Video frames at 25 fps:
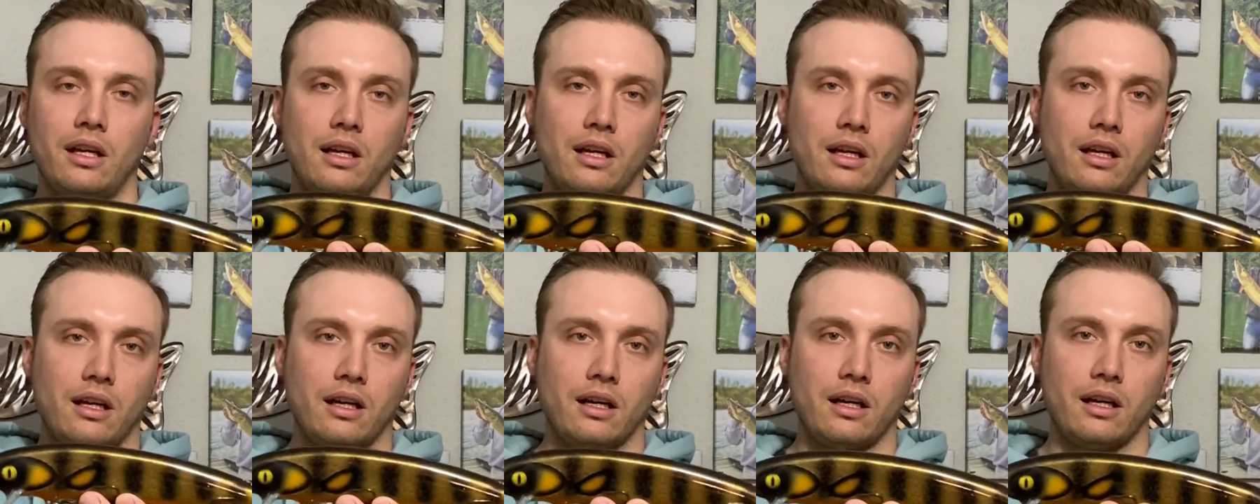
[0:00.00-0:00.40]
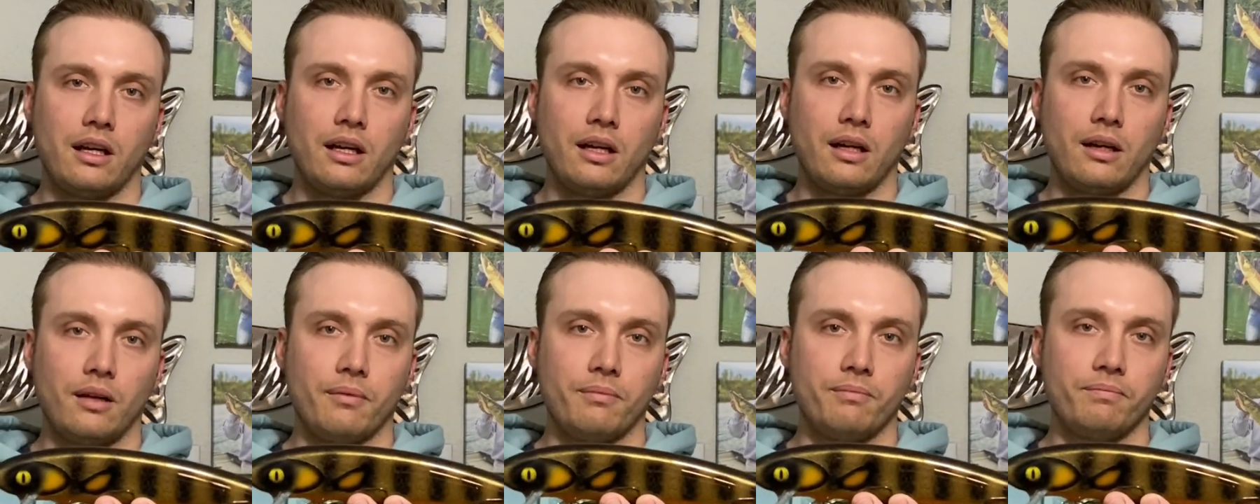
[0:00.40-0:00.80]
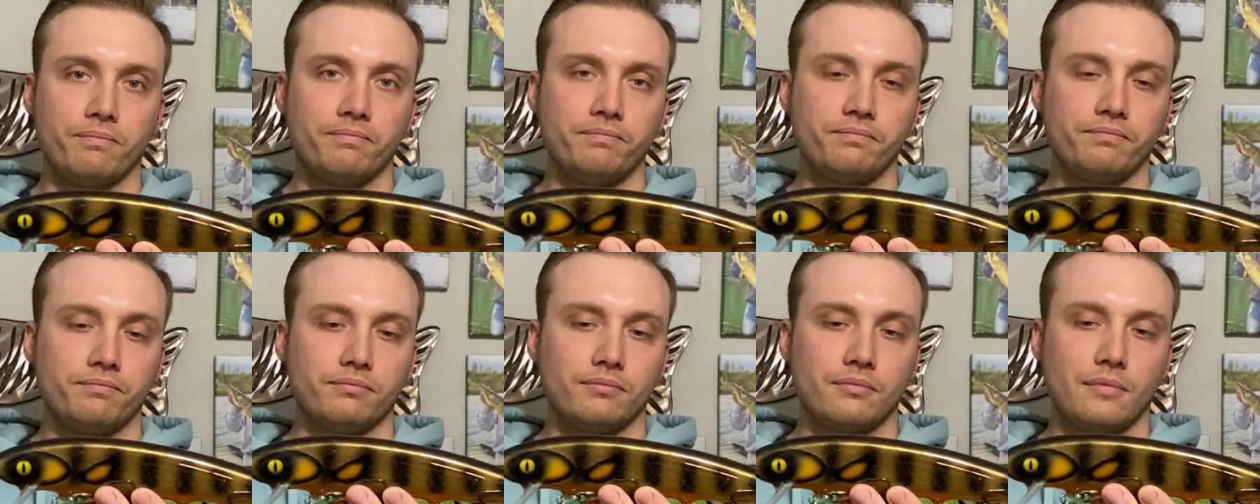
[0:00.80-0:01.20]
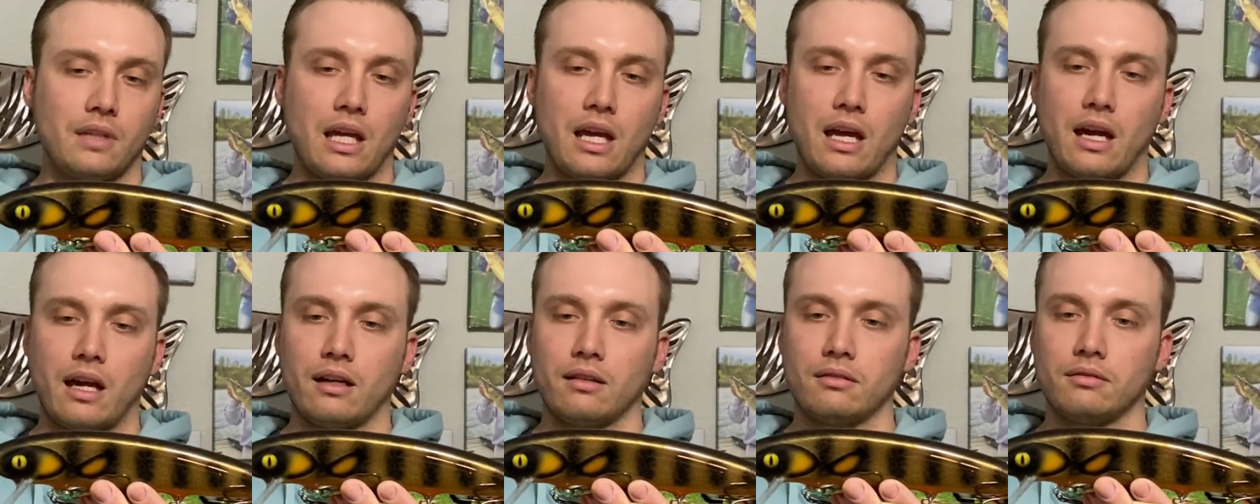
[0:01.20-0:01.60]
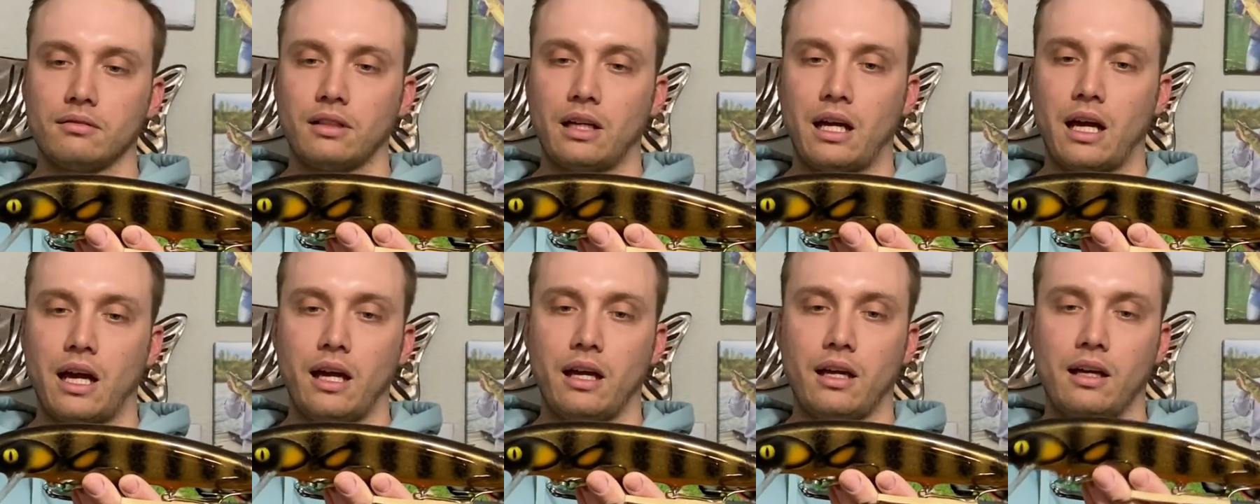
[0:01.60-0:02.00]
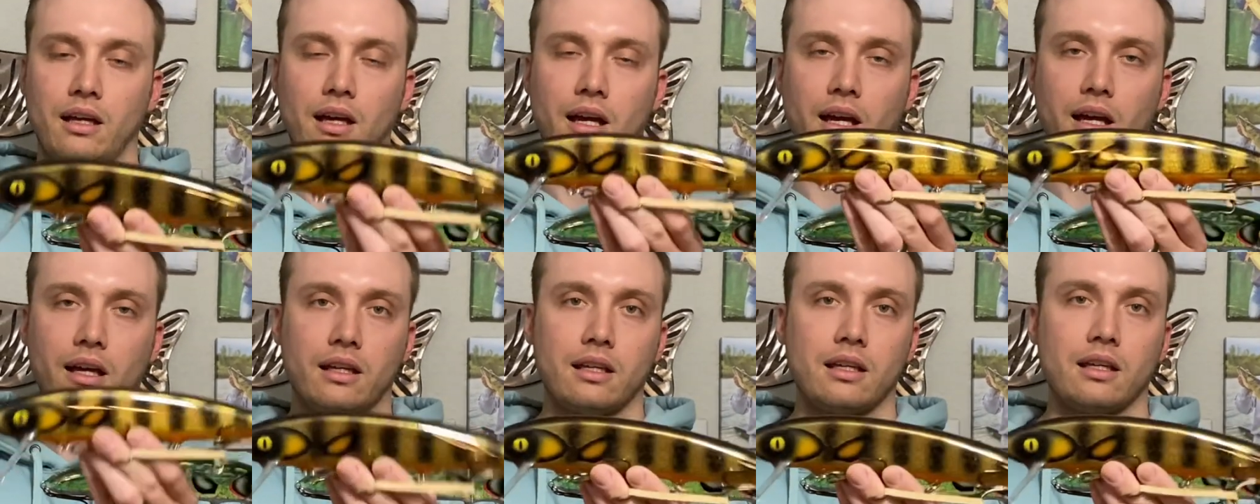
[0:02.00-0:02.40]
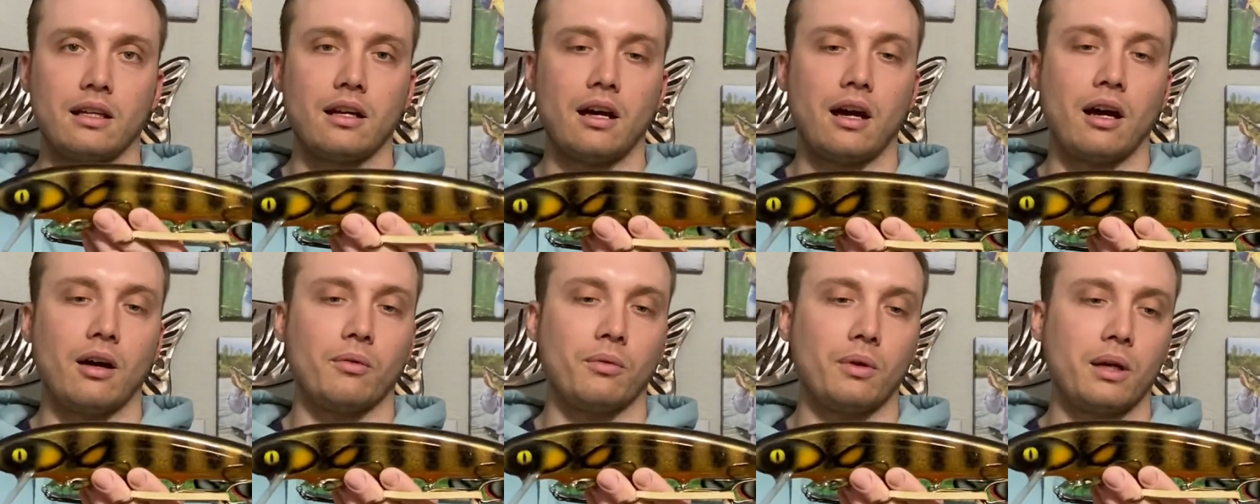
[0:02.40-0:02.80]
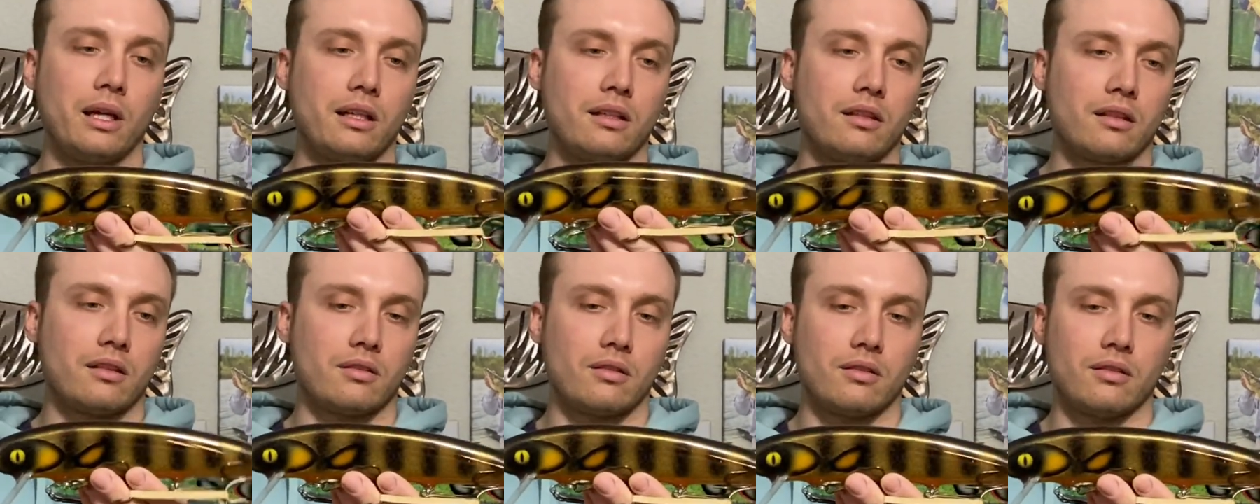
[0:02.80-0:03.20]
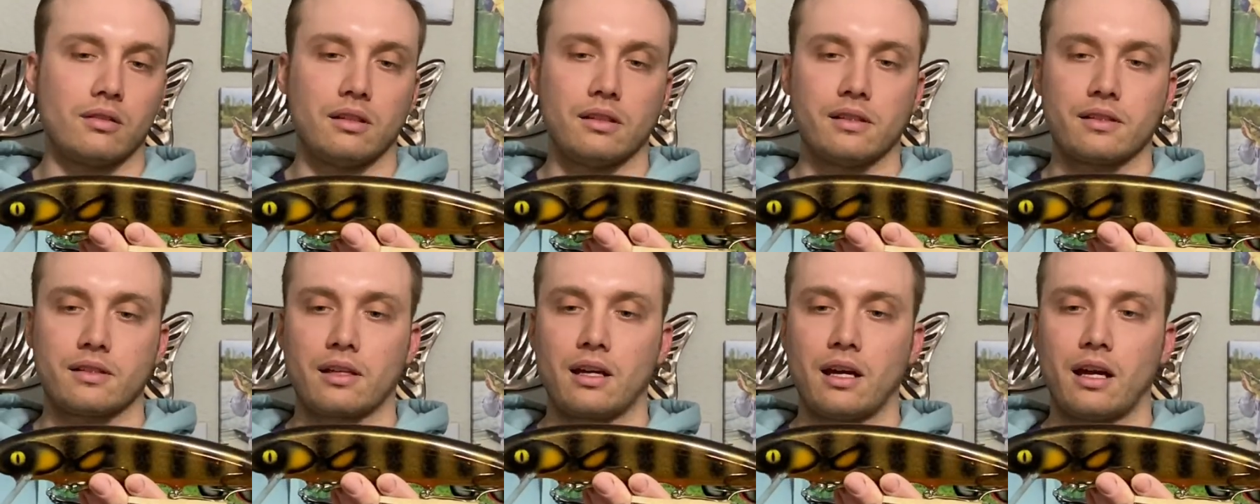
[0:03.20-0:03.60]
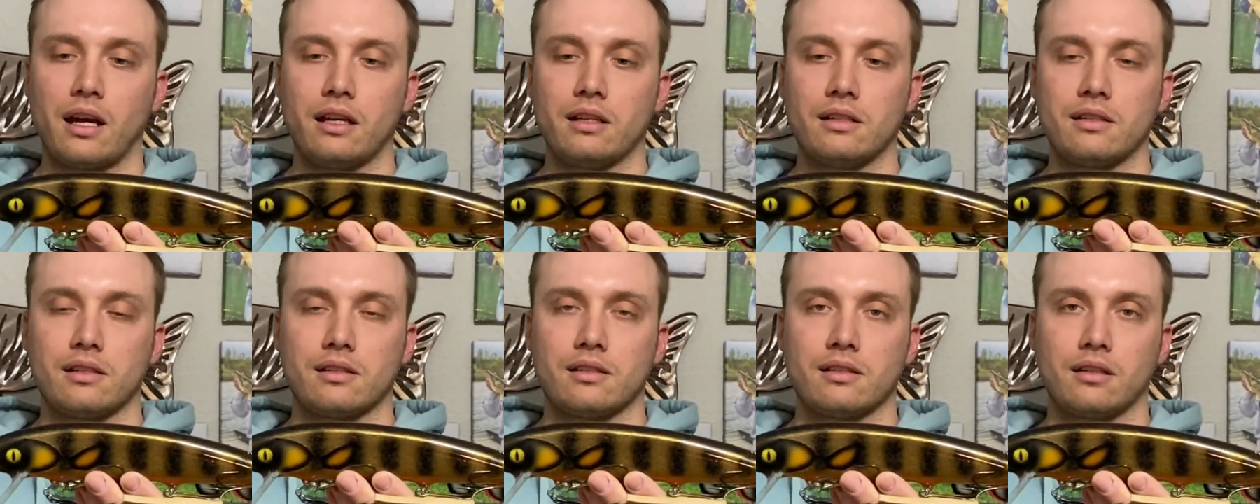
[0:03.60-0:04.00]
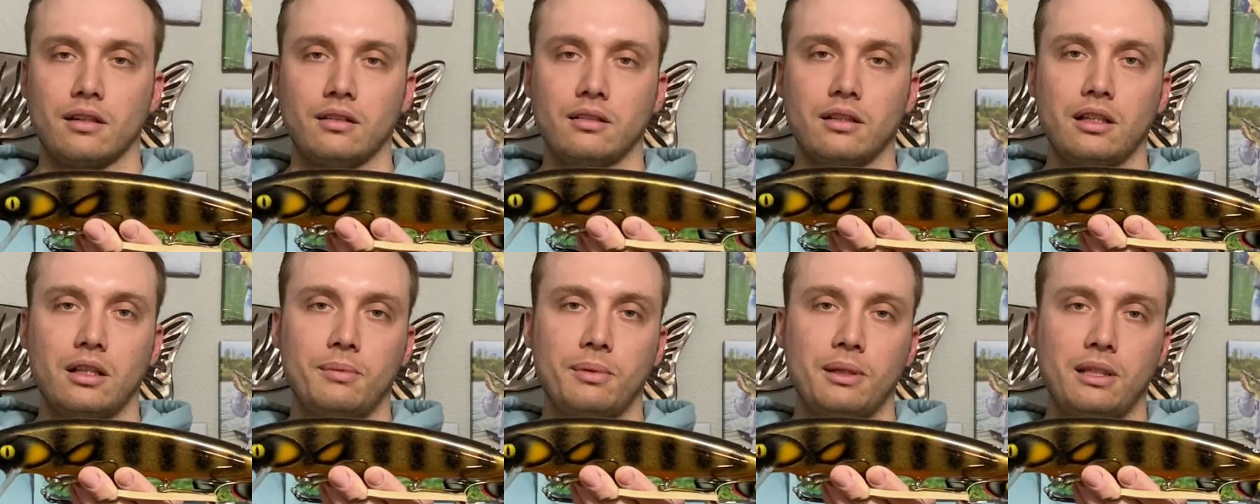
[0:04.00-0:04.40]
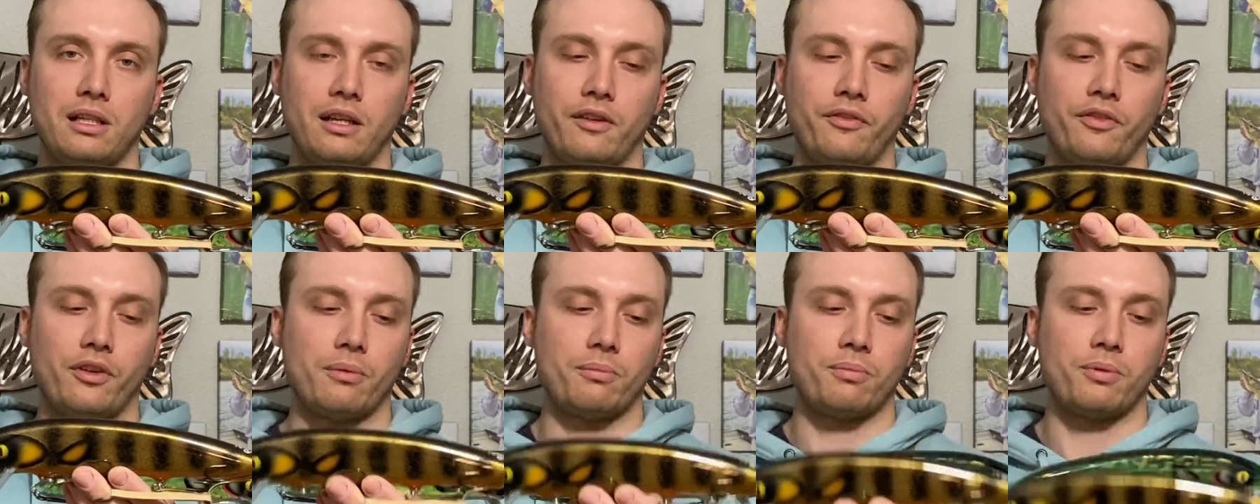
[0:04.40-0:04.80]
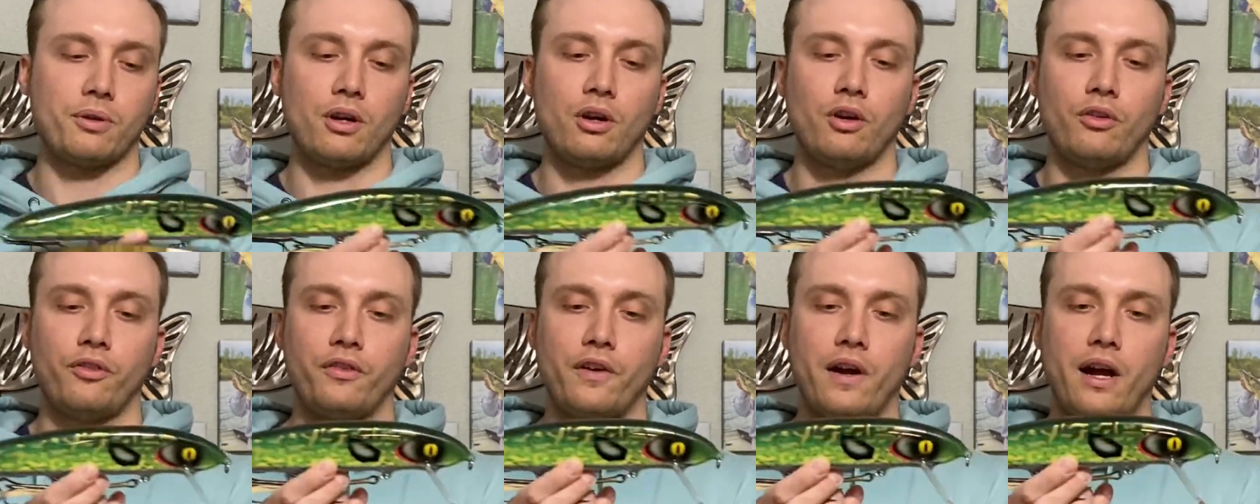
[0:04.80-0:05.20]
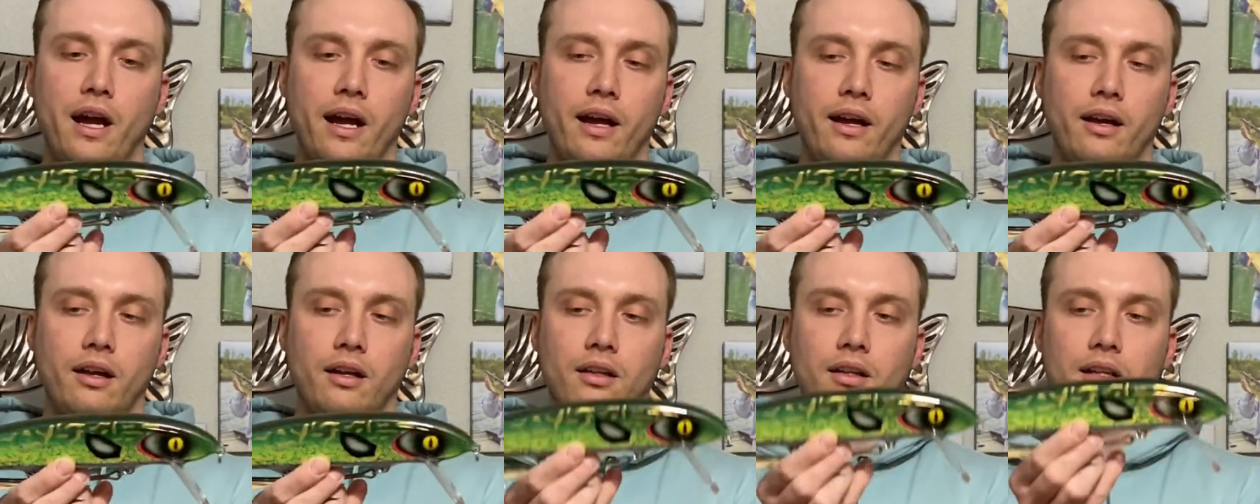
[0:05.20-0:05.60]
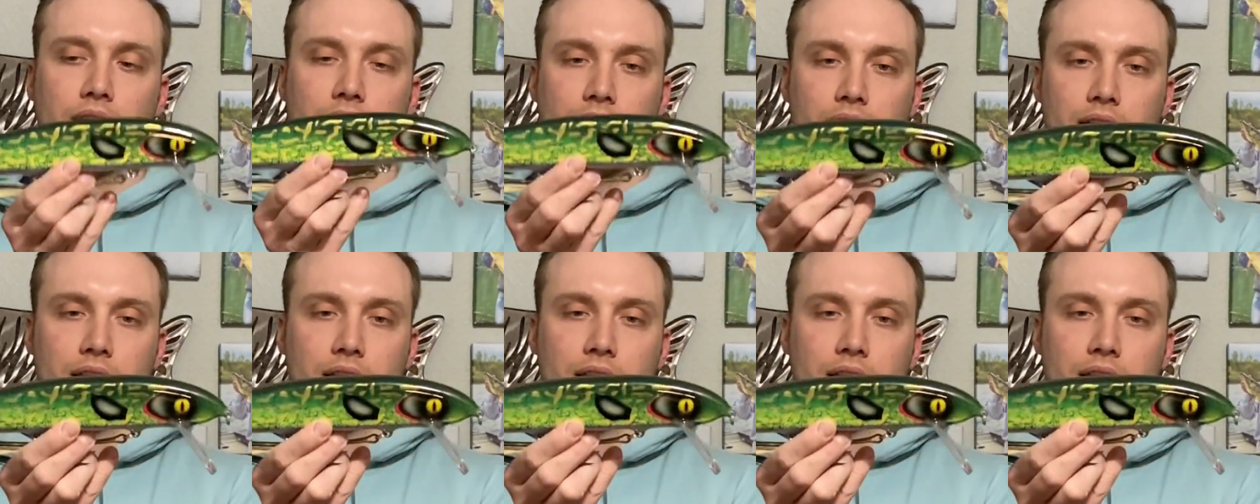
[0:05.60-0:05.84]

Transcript: Um, yeah, I, I cannot wait to throw this guy. Just a little bit different profile.